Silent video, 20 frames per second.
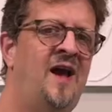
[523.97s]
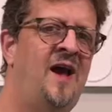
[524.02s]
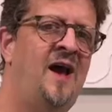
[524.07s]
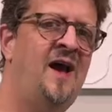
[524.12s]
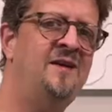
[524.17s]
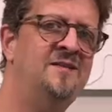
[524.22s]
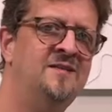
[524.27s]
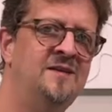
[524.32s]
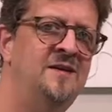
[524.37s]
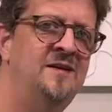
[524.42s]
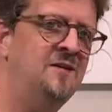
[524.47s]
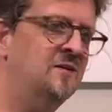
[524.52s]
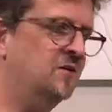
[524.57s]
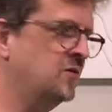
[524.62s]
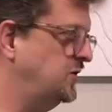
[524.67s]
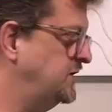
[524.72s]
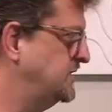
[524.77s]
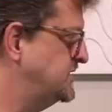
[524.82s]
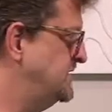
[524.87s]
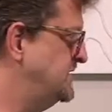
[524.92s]
asking the
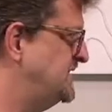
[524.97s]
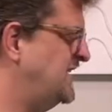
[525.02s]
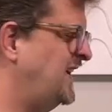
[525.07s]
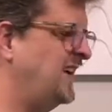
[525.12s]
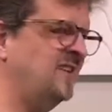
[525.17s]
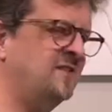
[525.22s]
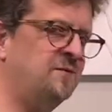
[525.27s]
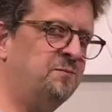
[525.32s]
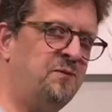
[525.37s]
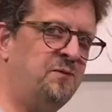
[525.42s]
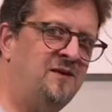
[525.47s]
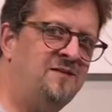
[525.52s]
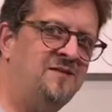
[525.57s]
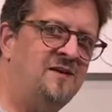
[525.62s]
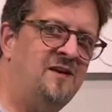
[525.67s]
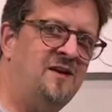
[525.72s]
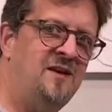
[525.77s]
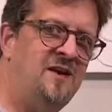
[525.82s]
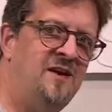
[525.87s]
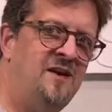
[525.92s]
questions
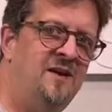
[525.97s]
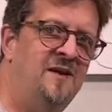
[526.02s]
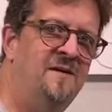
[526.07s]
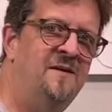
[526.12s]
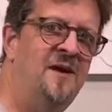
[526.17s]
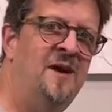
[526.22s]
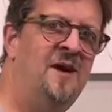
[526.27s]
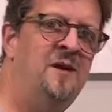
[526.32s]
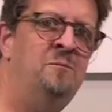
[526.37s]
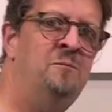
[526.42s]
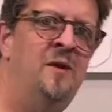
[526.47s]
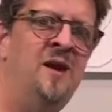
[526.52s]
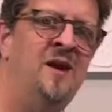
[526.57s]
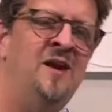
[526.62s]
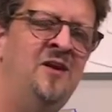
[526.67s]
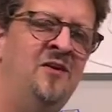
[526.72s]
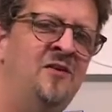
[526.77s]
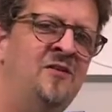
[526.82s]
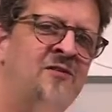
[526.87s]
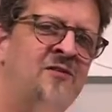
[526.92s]
explicitly and
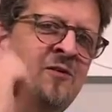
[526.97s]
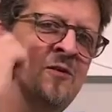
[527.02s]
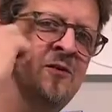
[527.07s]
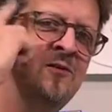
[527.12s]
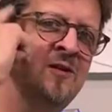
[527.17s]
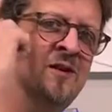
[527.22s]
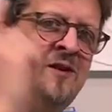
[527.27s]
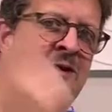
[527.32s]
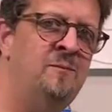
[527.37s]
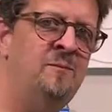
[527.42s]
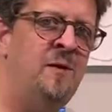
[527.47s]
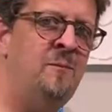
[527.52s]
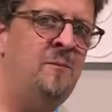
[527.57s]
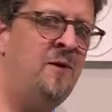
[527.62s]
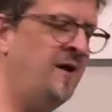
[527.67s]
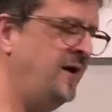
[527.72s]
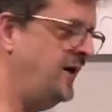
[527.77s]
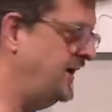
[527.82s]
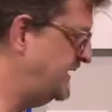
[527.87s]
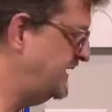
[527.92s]
making sure that in my
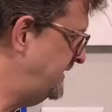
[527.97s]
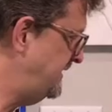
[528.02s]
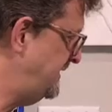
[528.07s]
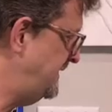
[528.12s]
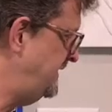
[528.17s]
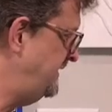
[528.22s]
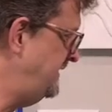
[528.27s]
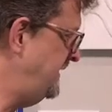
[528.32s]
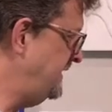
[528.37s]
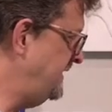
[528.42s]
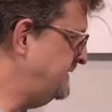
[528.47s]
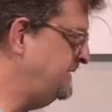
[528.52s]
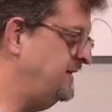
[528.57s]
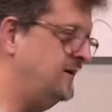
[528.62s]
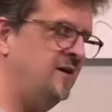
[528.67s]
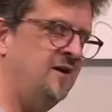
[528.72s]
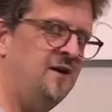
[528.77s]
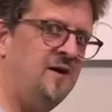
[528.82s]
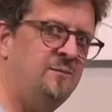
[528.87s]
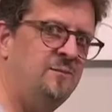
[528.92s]
mind I could connect
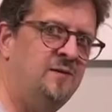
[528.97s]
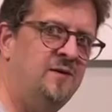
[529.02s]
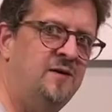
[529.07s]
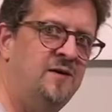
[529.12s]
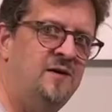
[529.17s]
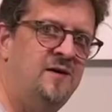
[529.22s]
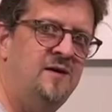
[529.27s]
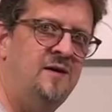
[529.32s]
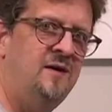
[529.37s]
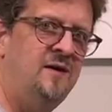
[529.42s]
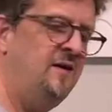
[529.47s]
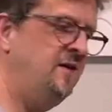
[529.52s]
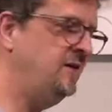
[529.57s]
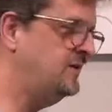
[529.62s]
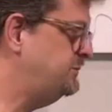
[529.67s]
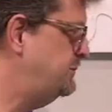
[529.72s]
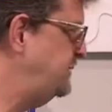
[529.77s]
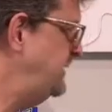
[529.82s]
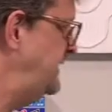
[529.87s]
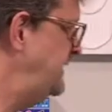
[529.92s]
it up
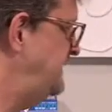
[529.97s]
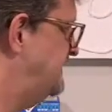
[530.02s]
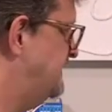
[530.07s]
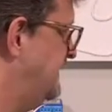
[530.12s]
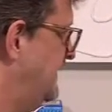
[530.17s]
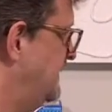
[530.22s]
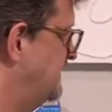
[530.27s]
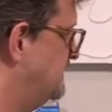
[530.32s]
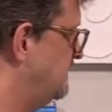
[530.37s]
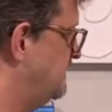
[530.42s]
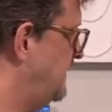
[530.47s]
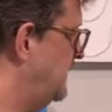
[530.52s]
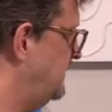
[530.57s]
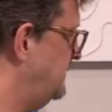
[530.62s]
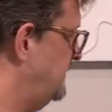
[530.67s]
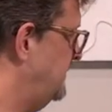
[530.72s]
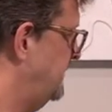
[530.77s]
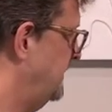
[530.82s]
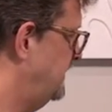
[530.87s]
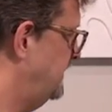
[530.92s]
each piece. So I
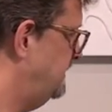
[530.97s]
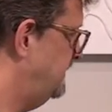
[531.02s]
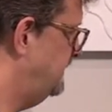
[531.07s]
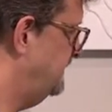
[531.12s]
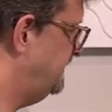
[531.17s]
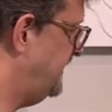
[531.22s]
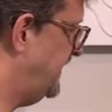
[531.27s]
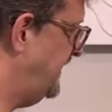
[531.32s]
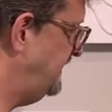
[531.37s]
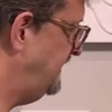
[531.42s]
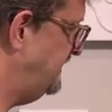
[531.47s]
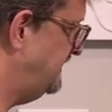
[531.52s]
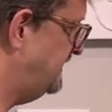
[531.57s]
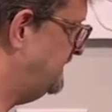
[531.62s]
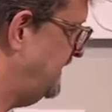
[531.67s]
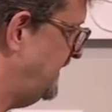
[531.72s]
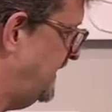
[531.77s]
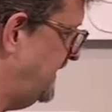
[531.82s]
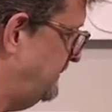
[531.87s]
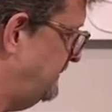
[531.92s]
would divide
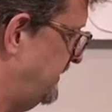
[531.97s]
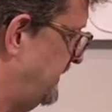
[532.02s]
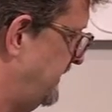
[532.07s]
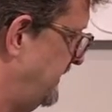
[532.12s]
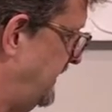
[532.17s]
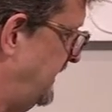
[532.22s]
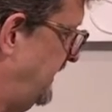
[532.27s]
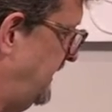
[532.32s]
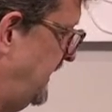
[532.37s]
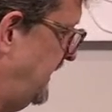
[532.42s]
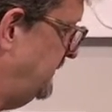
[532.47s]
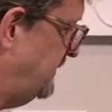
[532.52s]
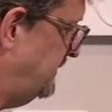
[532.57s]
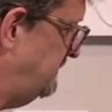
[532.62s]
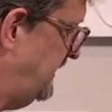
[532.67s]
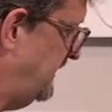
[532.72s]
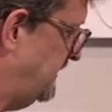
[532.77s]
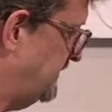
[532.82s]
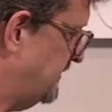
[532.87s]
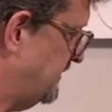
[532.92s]
this up and I would
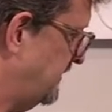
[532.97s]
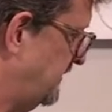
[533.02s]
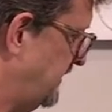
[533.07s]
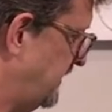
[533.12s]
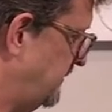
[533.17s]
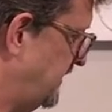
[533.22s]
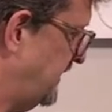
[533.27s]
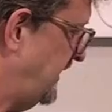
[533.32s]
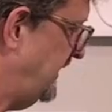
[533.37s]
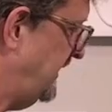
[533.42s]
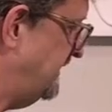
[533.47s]
make sure that when I